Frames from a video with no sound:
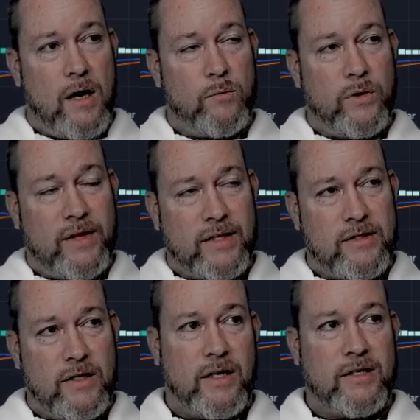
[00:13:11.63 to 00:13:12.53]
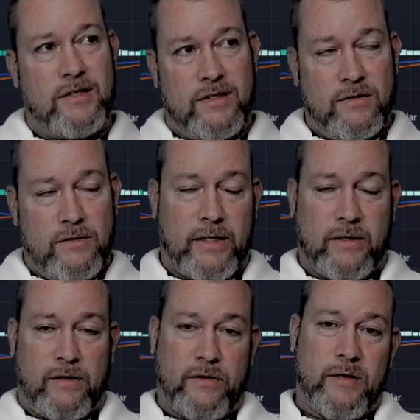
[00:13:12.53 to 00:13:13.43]
With that said, I still like
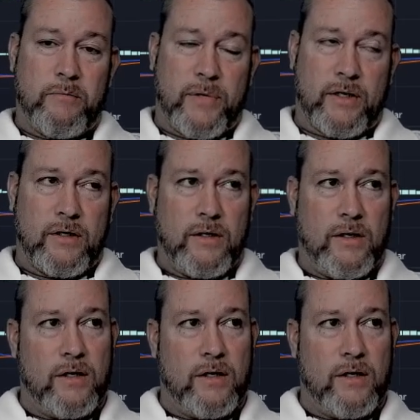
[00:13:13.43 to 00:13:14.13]
Ethereum better.